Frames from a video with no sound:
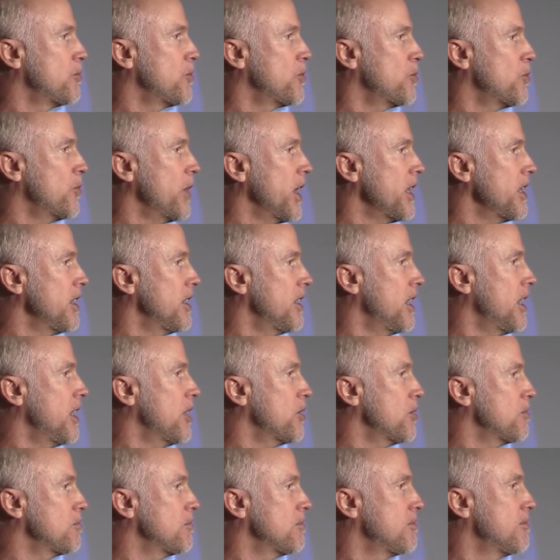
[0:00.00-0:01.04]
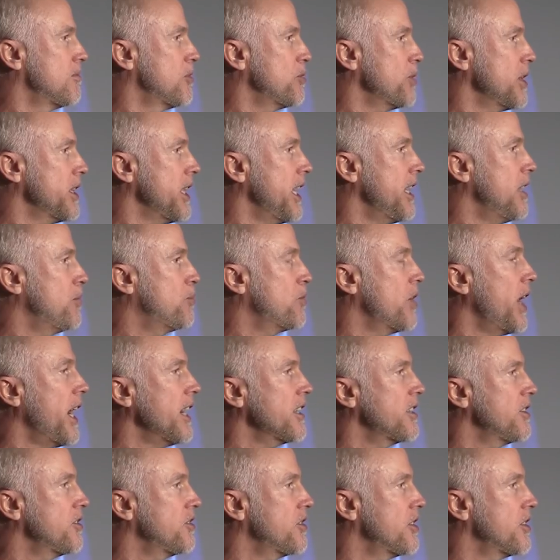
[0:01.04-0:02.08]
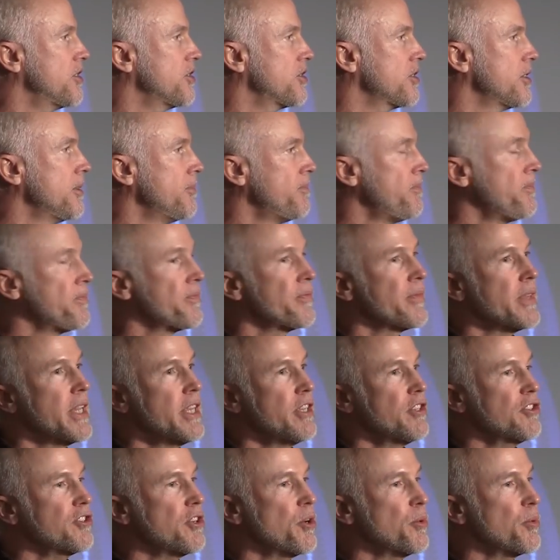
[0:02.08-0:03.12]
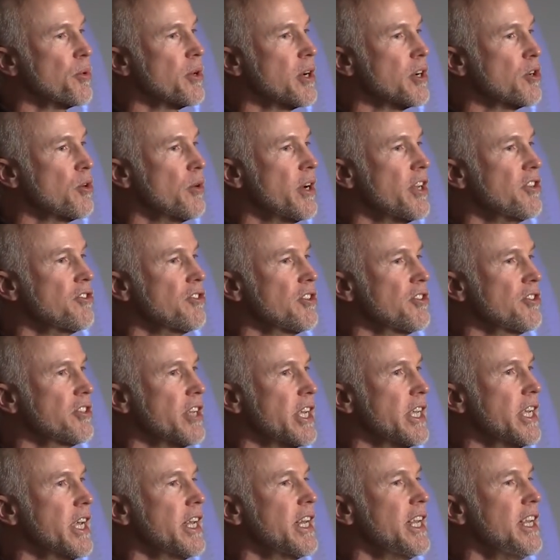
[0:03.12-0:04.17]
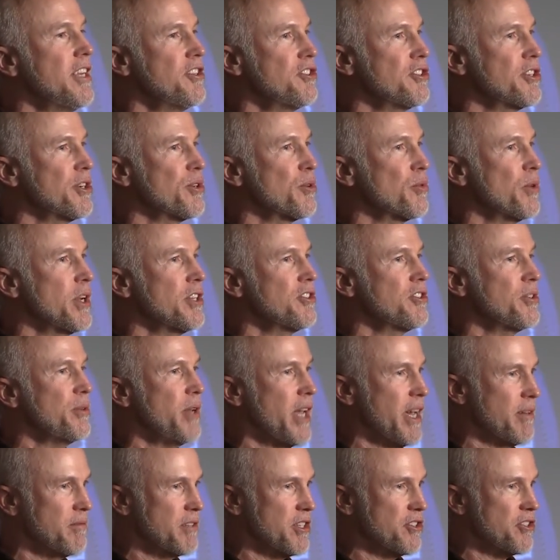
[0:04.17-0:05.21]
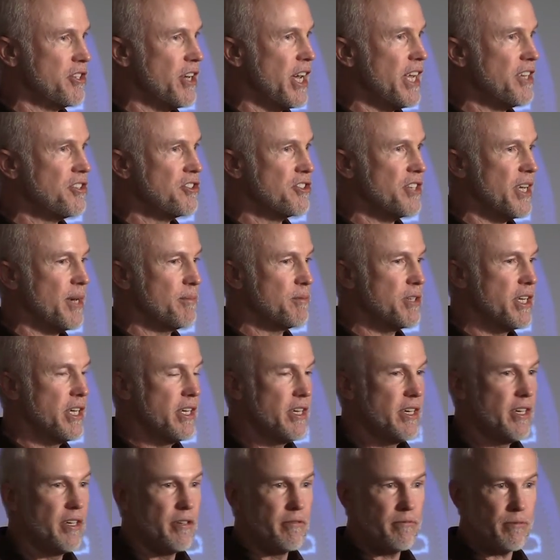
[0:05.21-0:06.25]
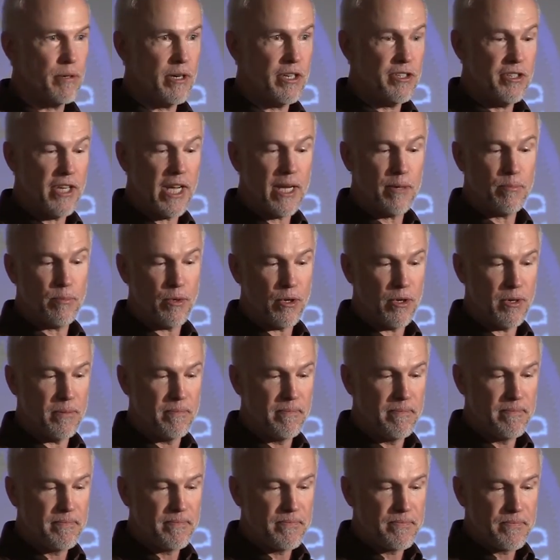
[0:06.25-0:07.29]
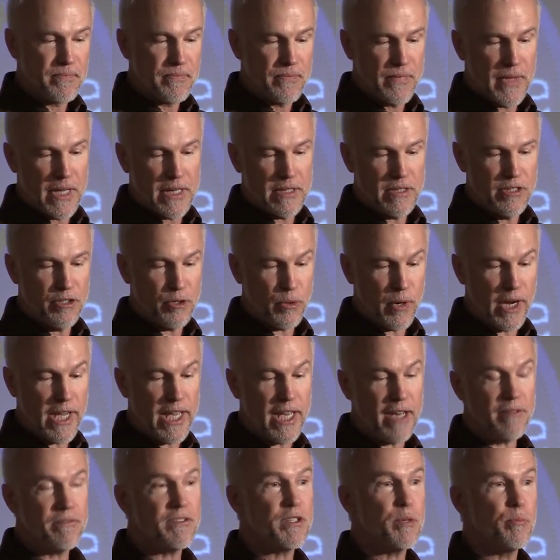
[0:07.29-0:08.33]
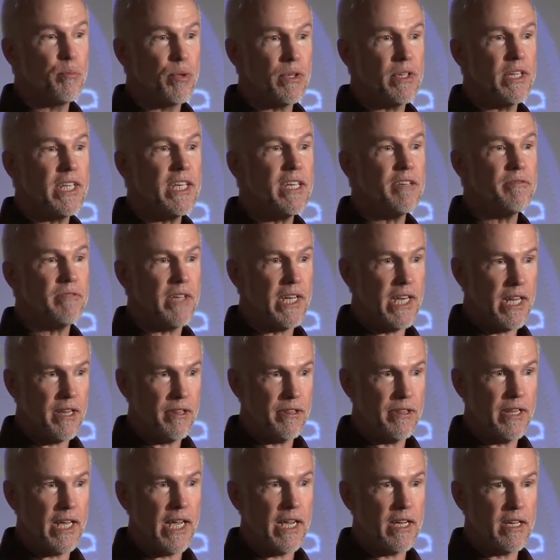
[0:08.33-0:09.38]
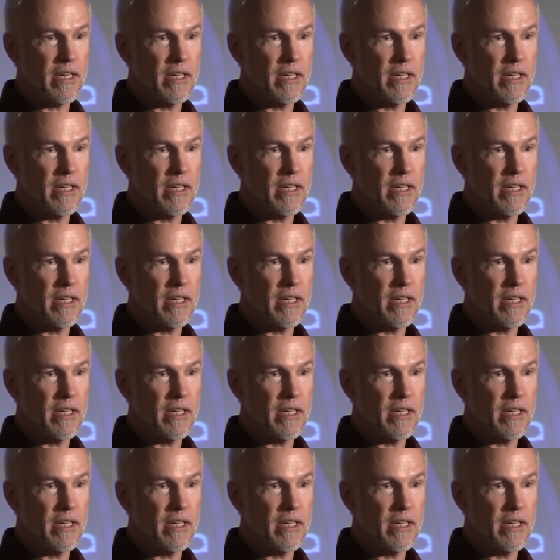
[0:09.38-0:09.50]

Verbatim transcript: rel- uh, related practices. So, questions that get easier once you have this concept. For example, do I have to believe anything?